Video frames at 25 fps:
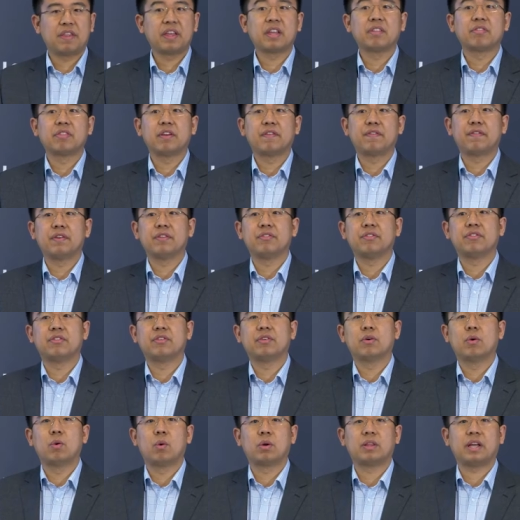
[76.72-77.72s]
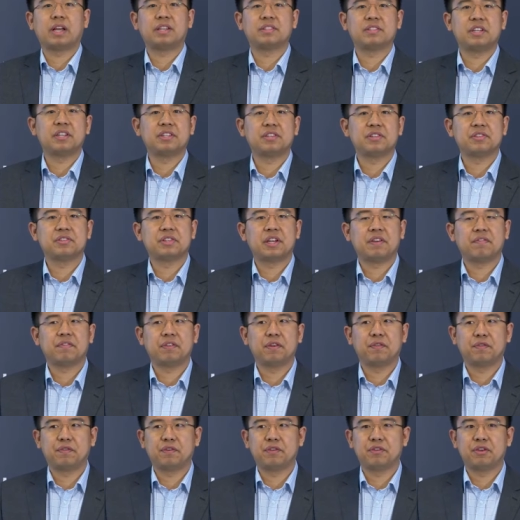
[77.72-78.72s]
think different organizations have
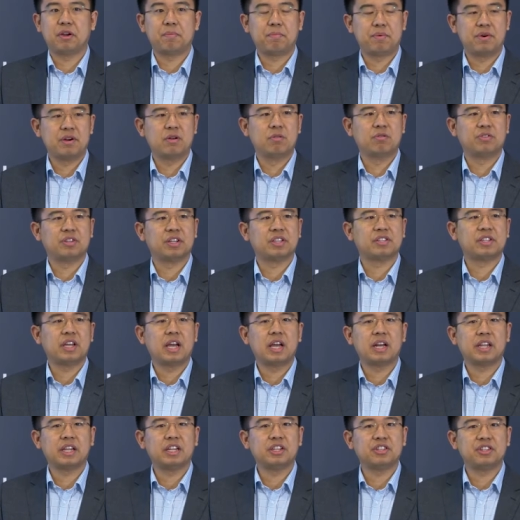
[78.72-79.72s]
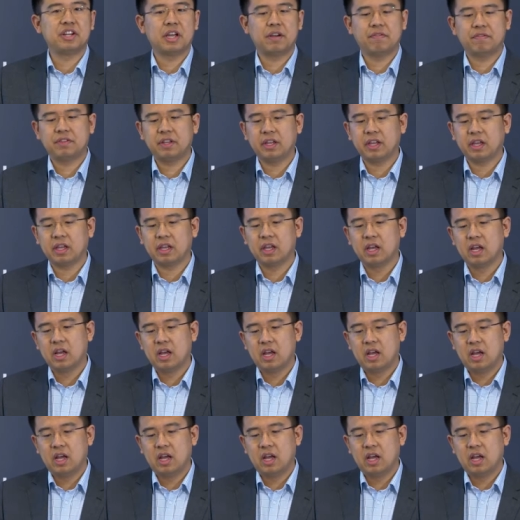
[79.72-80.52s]
different approaches, and in G F T,